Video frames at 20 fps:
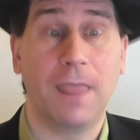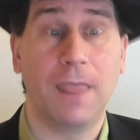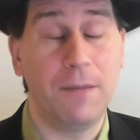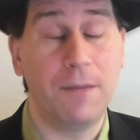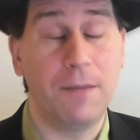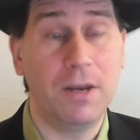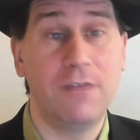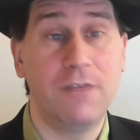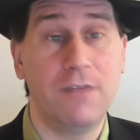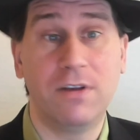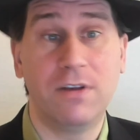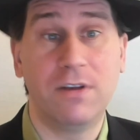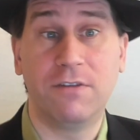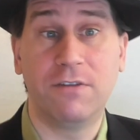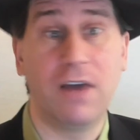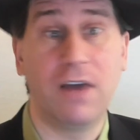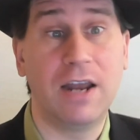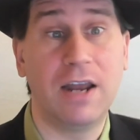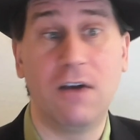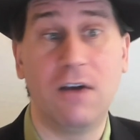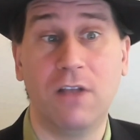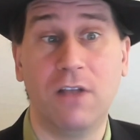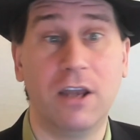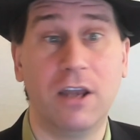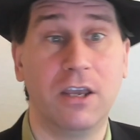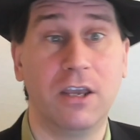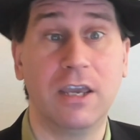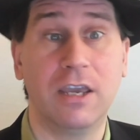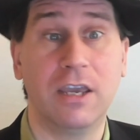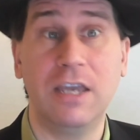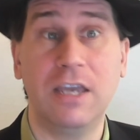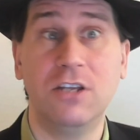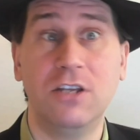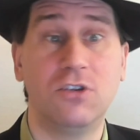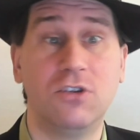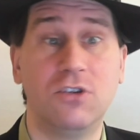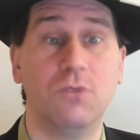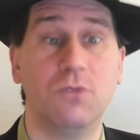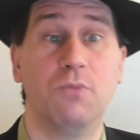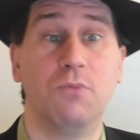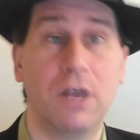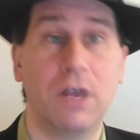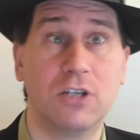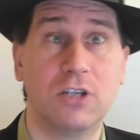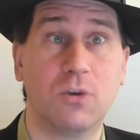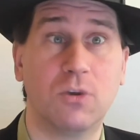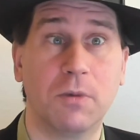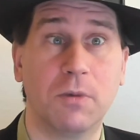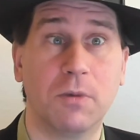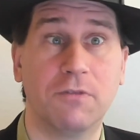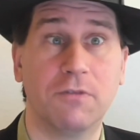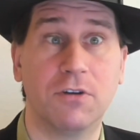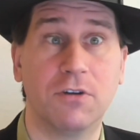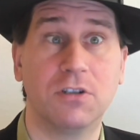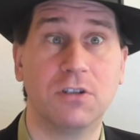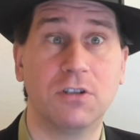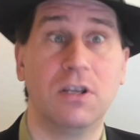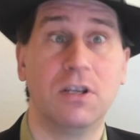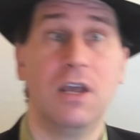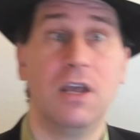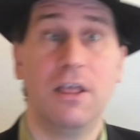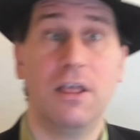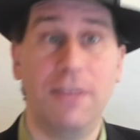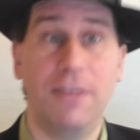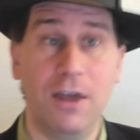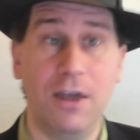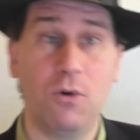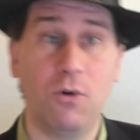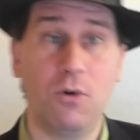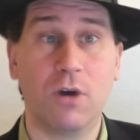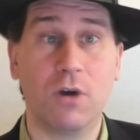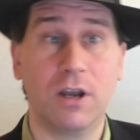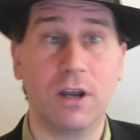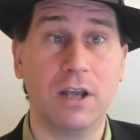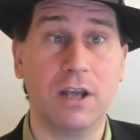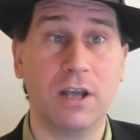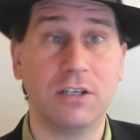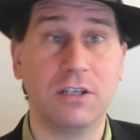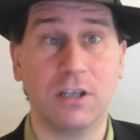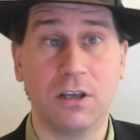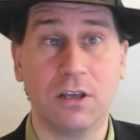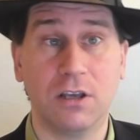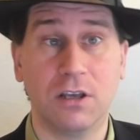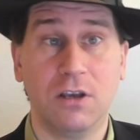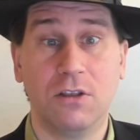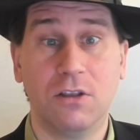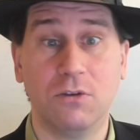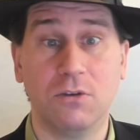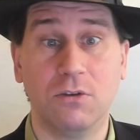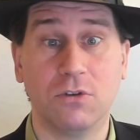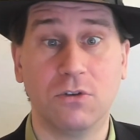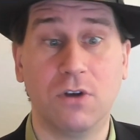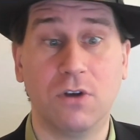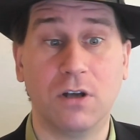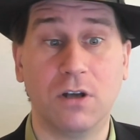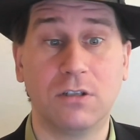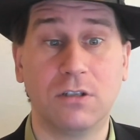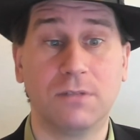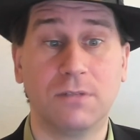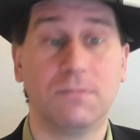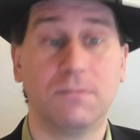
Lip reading: I might even divide outlining into brainstorming first, then organizing those thoughts.